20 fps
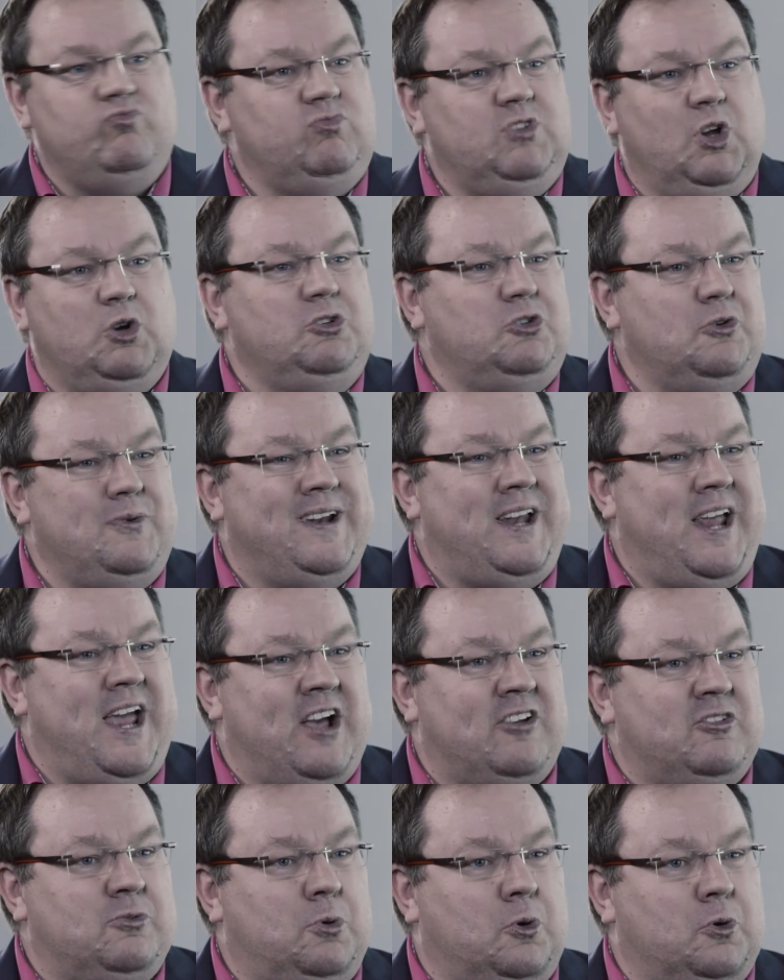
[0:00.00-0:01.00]
don't do any
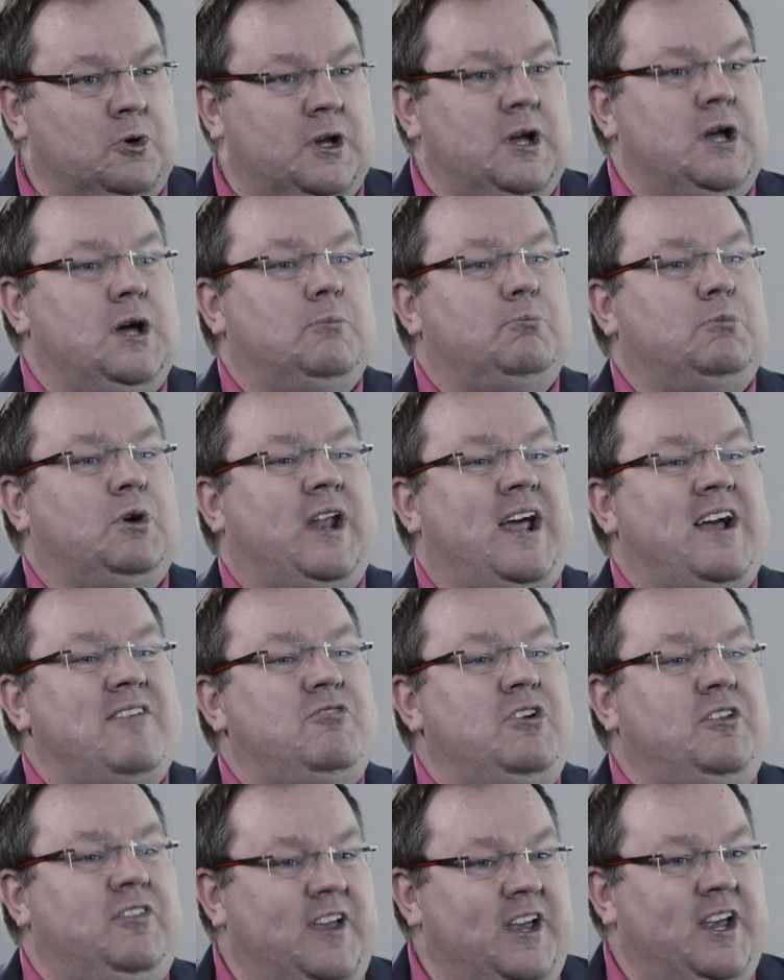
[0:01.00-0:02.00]
export, but
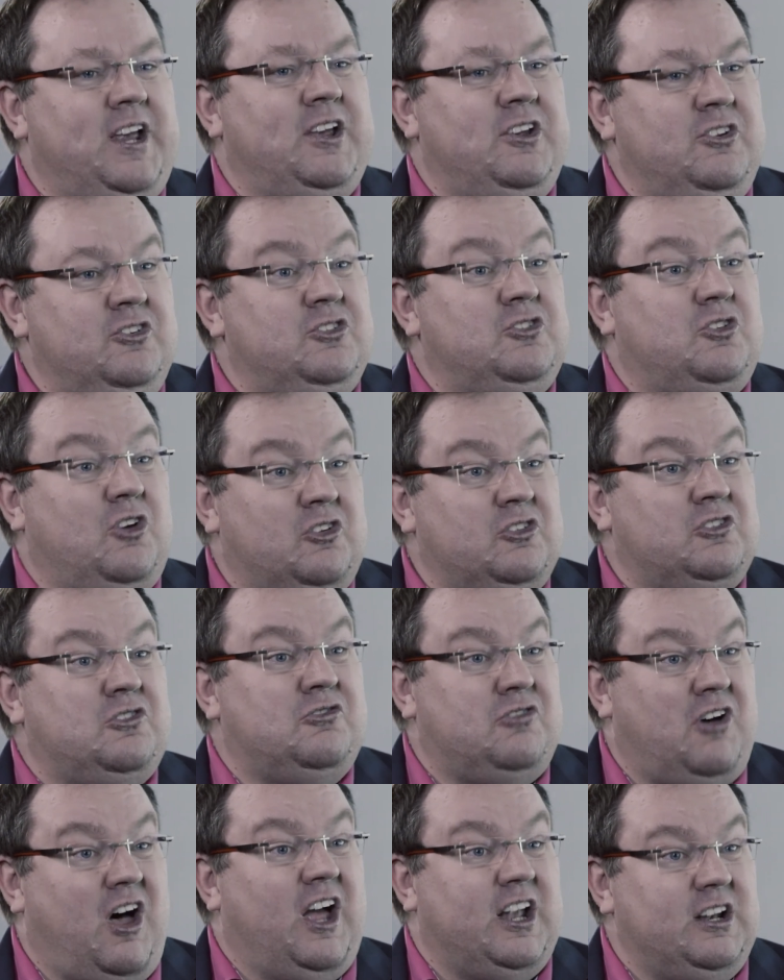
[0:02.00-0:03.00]
everything is just
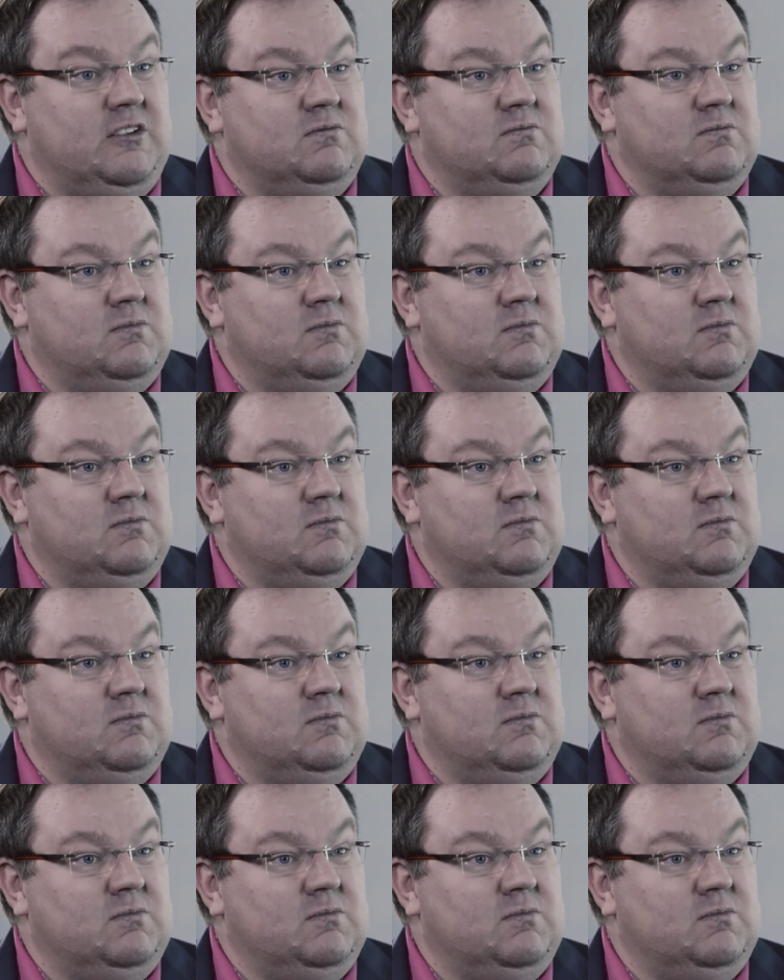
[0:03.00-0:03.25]
fine.